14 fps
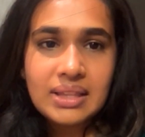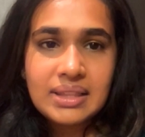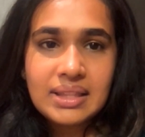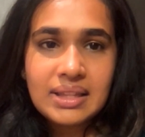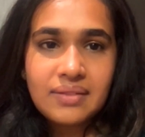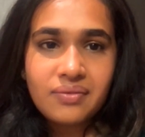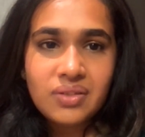
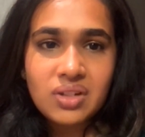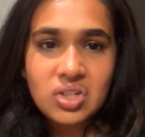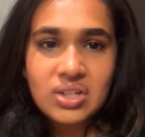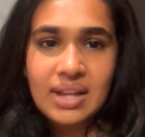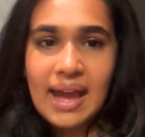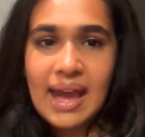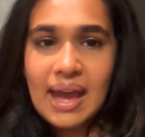They
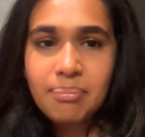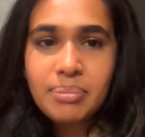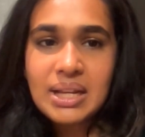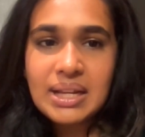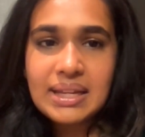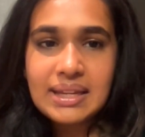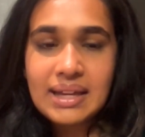fished
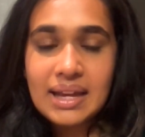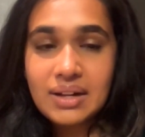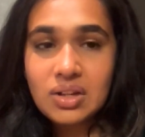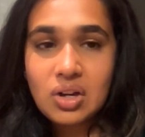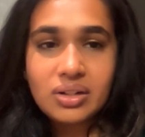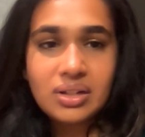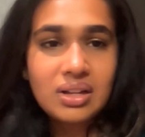happily
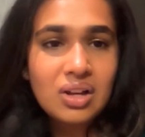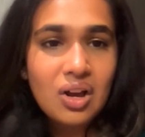and caught a